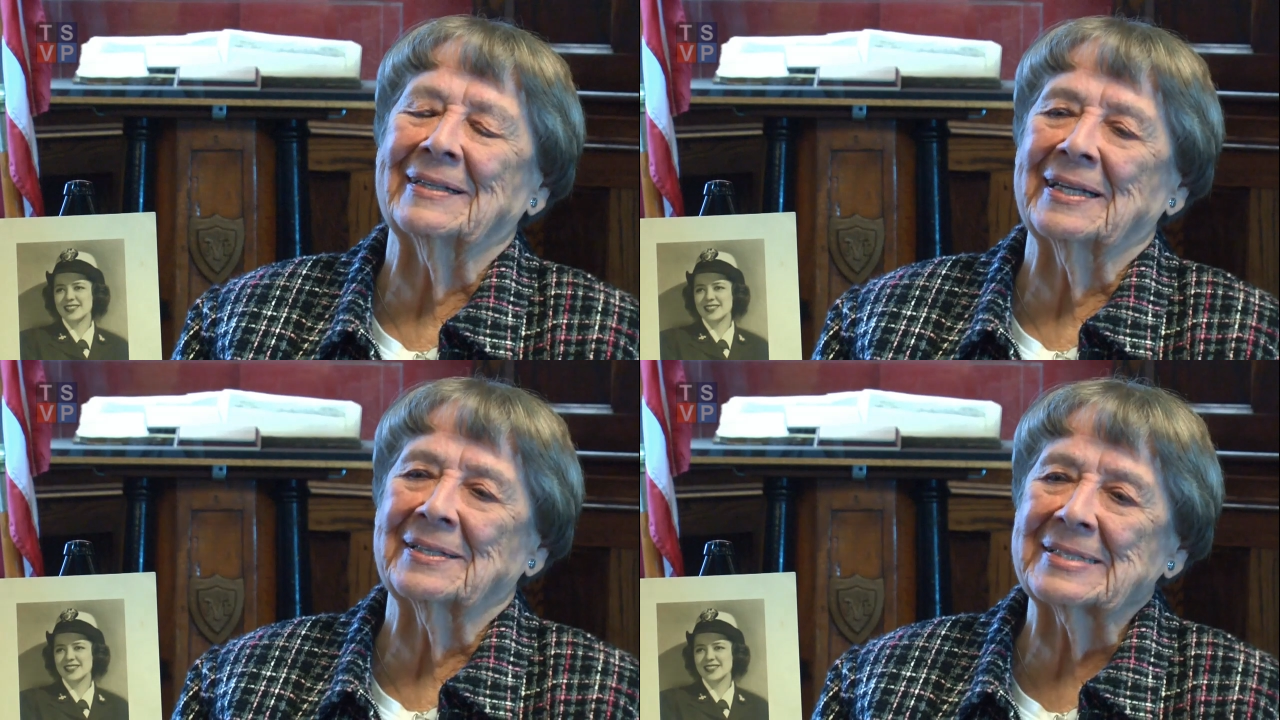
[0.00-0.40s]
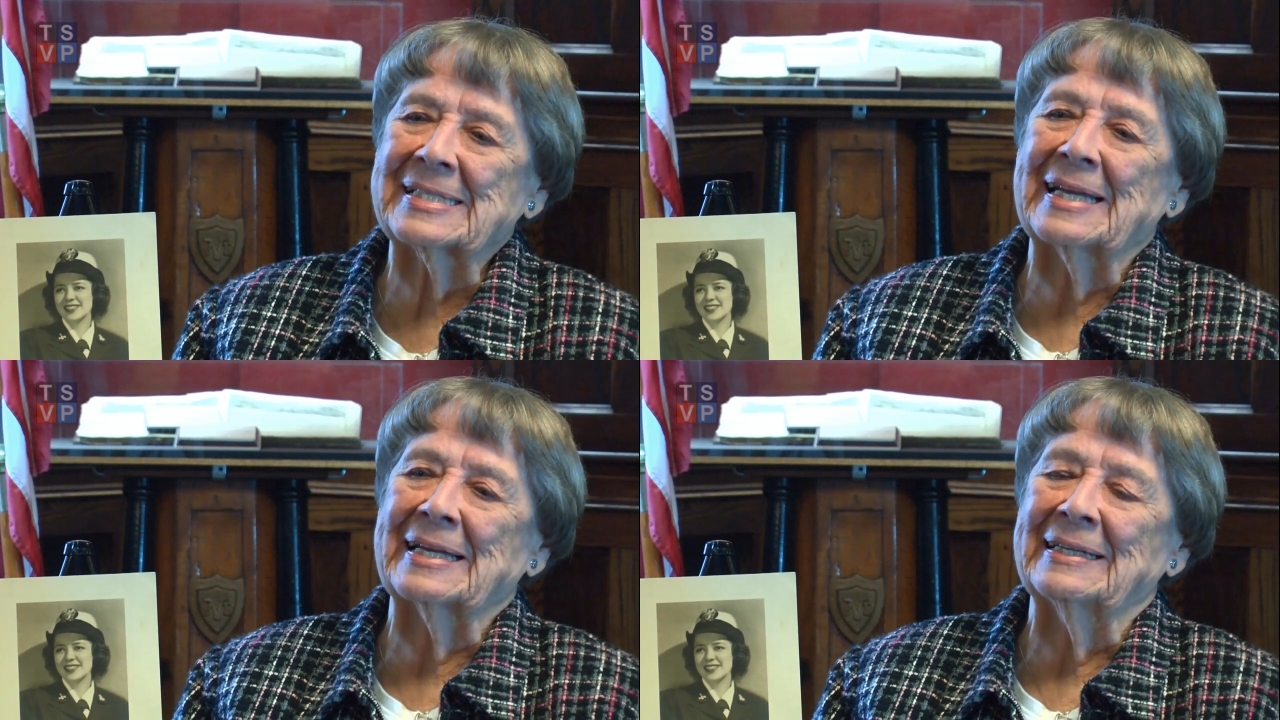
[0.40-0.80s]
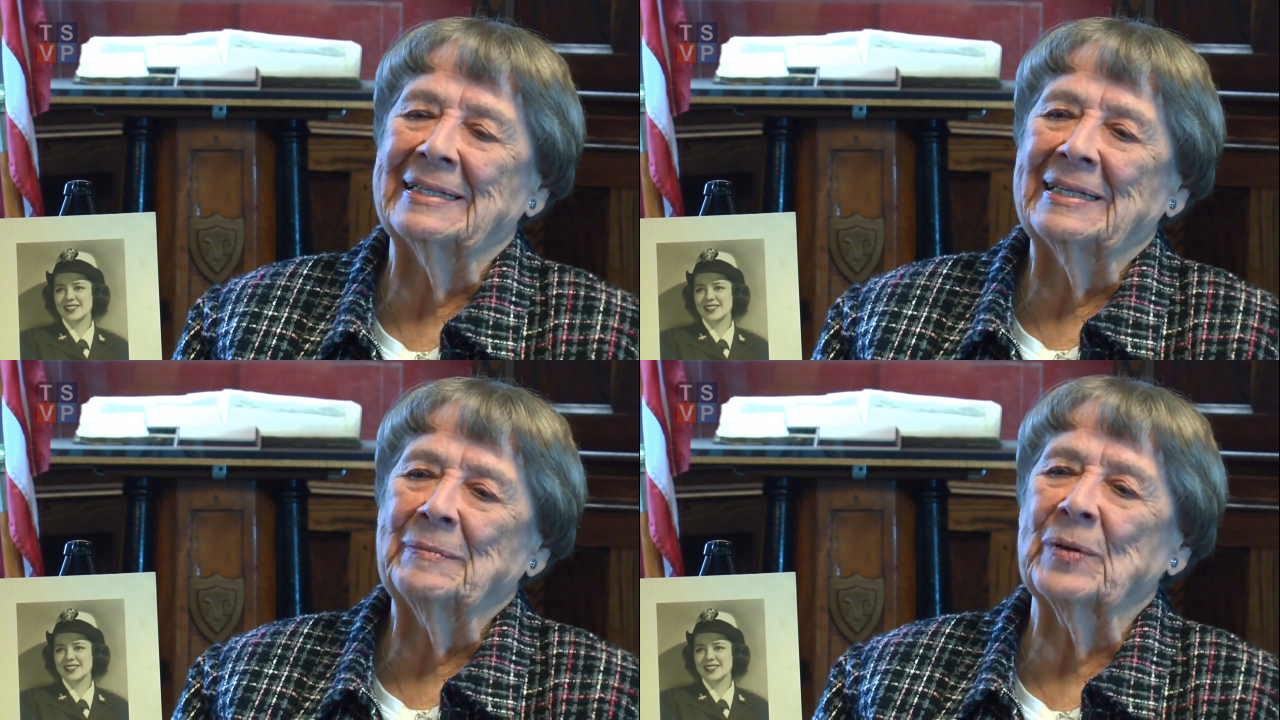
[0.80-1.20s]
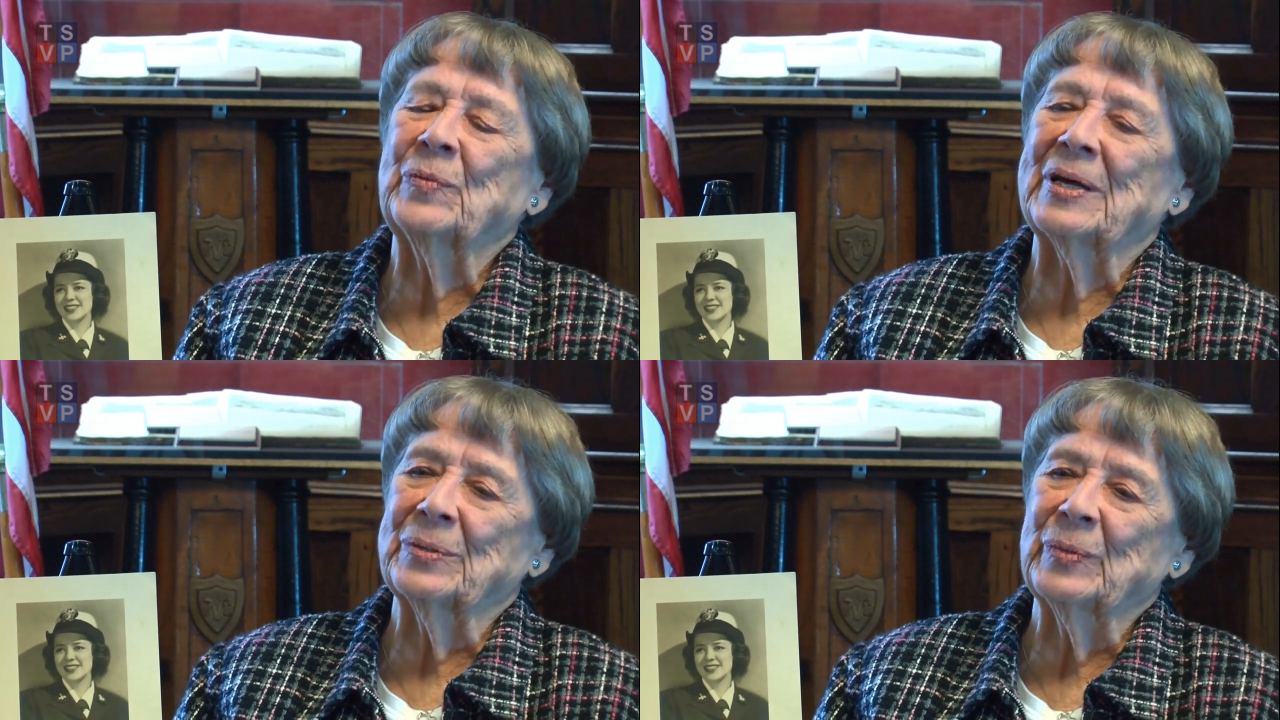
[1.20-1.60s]
Speaker 1: the letter setting.
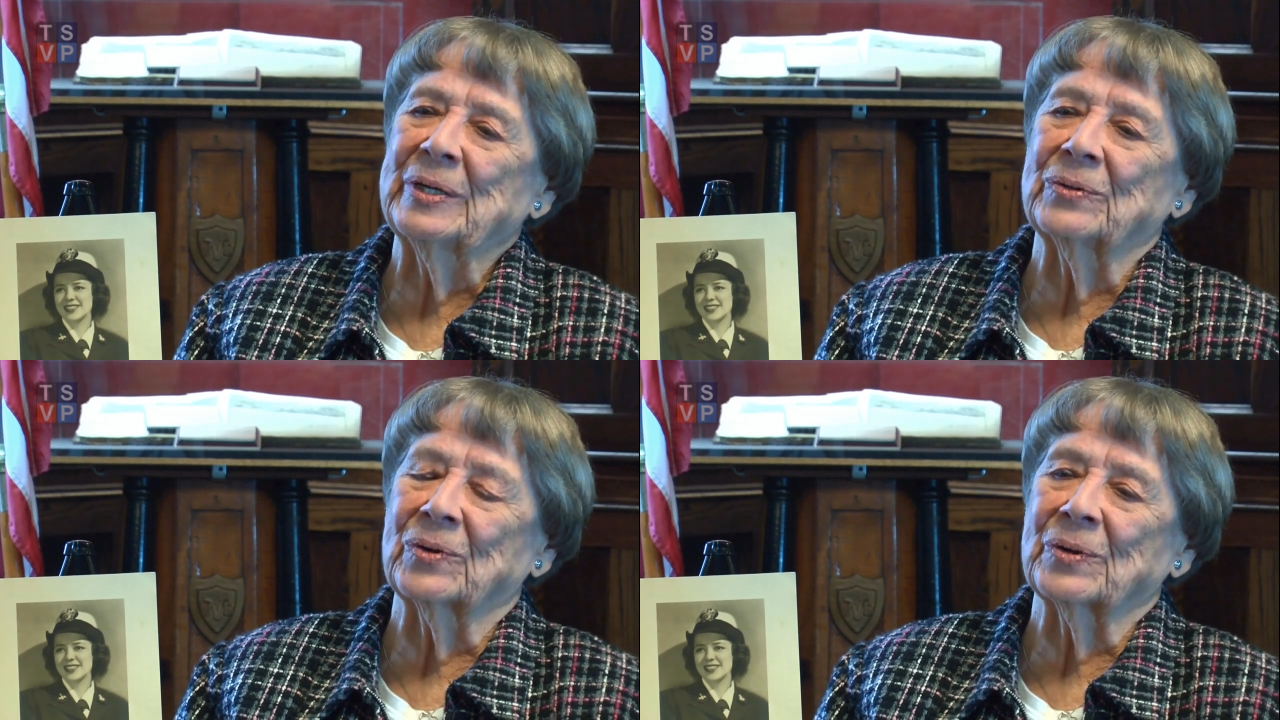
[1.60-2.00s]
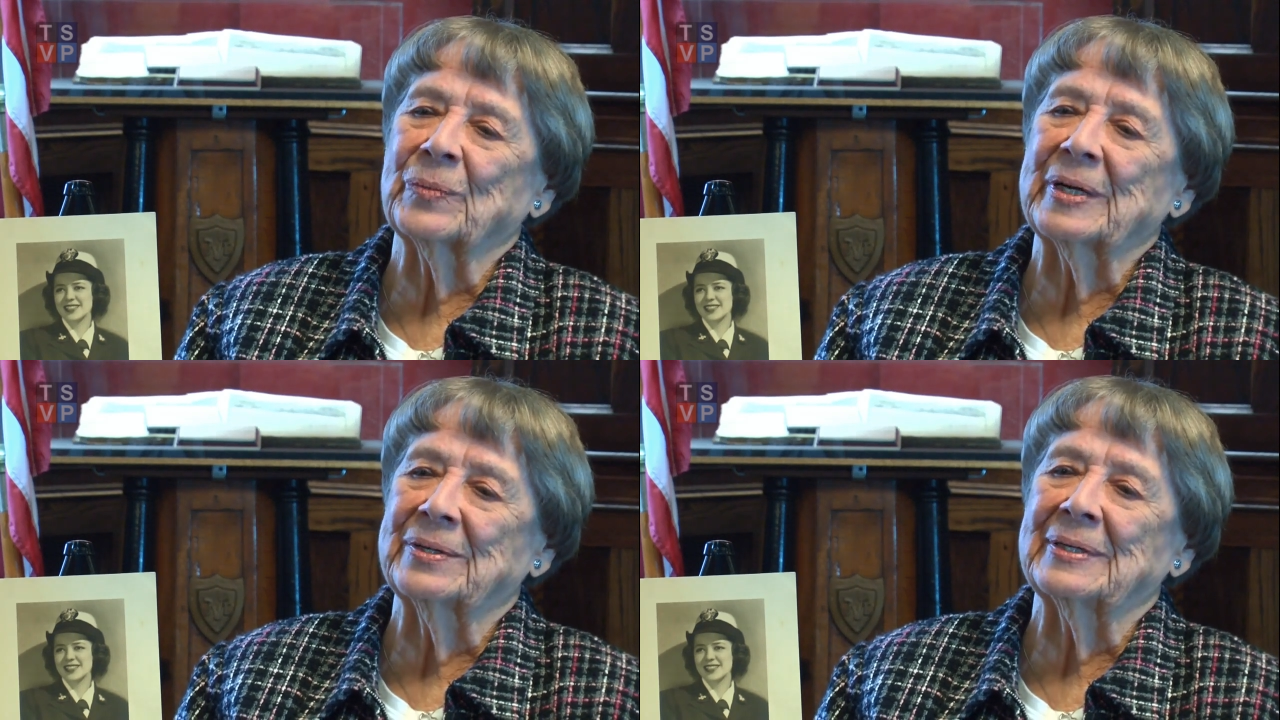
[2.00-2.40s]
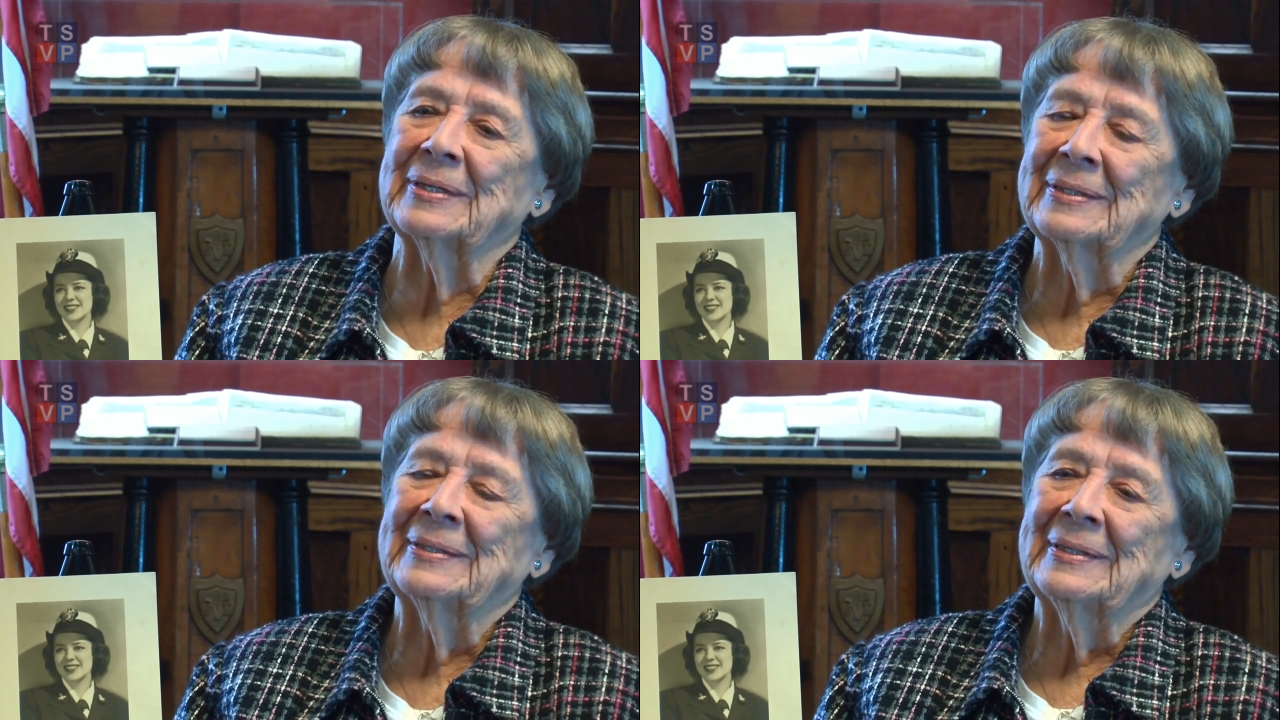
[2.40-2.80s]
If we had the wheel order, we could,